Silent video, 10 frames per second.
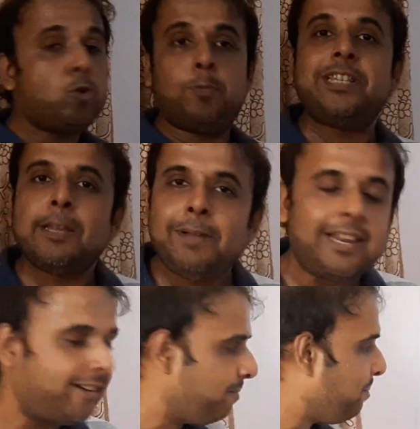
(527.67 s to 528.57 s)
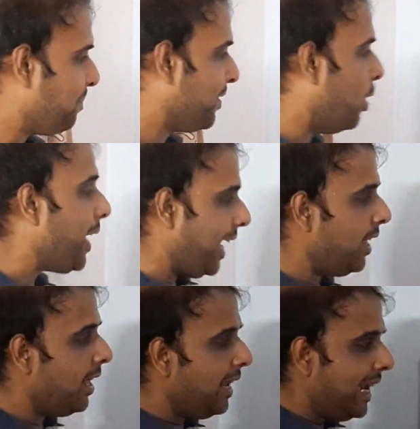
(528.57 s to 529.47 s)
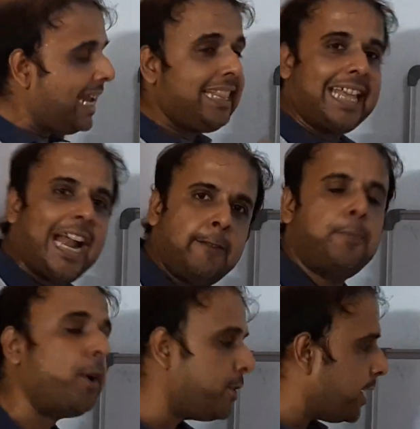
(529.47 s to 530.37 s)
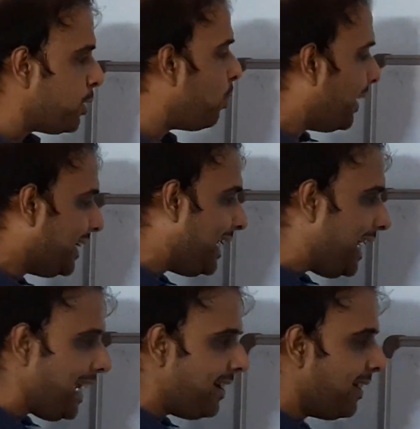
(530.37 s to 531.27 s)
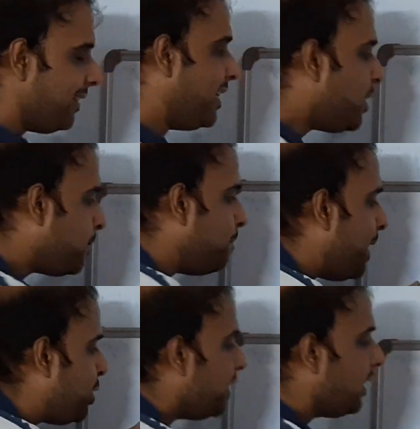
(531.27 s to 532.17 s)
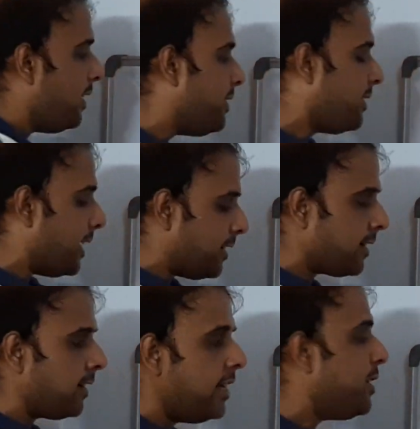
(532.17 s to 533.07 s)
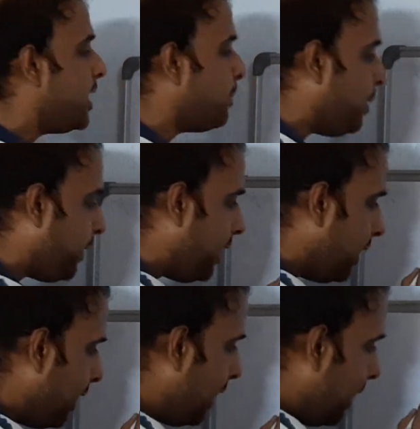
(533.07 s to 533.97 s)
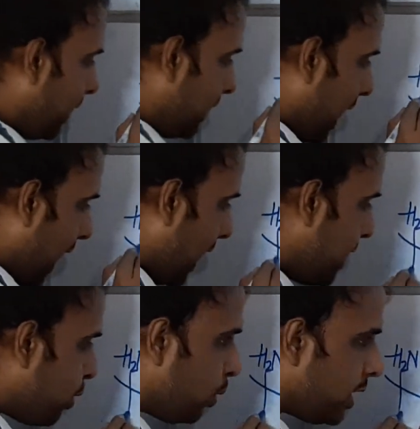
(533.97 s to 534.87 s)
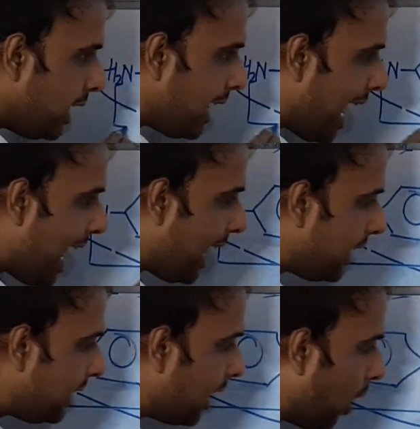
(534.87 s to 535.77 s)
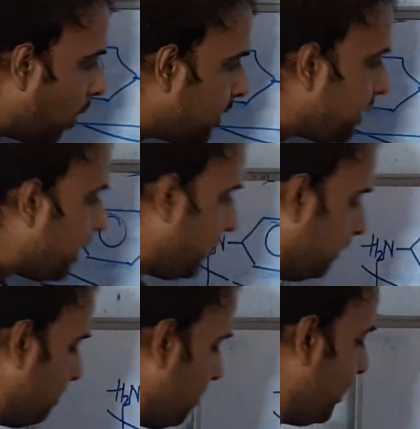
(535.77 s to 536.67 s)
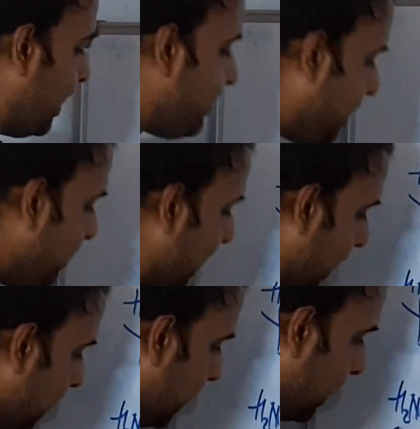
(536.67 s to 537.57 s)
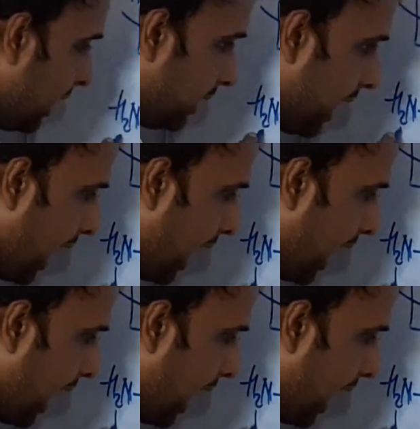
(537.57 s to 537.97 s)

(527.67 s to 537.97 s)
to be similar. Okay. In that process, what they did, they just measured the distance between the hydrogen and the oxygen, and similarly the